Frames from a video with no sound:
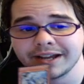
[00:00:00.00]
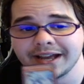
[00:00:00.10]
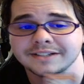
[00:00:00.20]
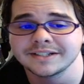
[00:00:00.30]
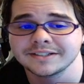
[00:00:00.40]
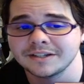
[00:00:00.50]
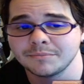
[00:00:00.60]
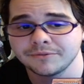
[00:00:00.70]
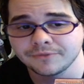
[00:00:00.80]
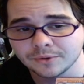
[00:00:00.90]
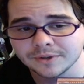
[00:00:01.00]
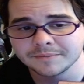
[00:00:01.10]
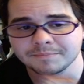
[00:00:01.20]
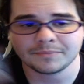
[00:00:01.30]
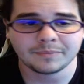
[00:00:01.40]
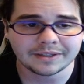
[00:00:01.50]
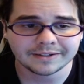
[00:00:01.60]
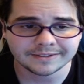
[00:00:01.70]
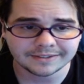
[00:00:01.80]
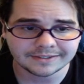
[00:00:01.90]
as I said before,
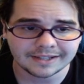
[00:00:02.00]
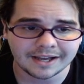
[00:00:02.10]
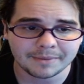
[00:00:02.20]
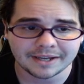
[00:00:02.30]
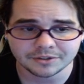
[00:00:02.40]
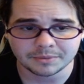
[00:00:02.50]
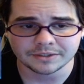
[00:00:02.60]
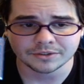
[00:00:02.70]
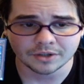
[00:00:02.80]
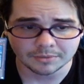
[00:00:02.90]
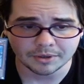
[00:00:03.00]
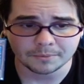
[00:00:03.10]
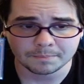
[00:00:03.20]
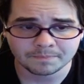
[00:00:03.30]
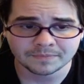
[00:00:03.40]
because it's not Masterpiece Turbo.